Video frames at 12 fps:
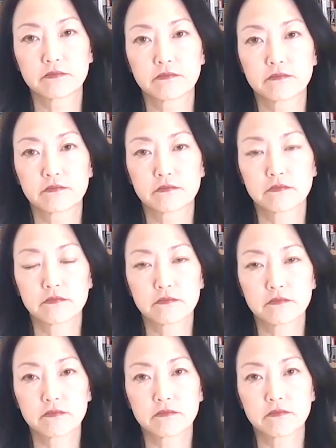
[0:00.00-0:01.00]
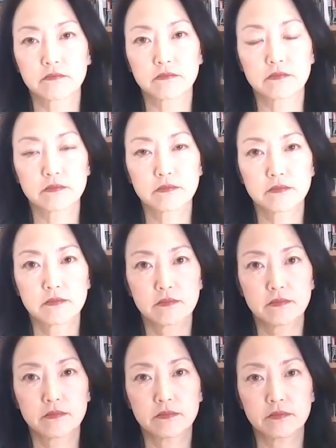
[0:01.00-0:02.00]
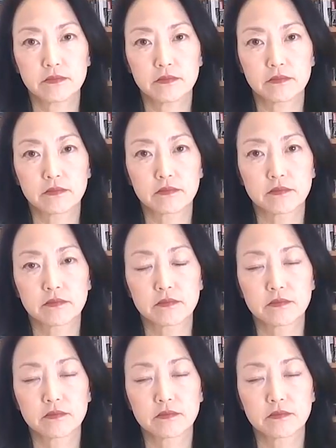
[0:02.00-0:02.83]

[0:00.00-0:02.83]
No words are spoken by the person on screen.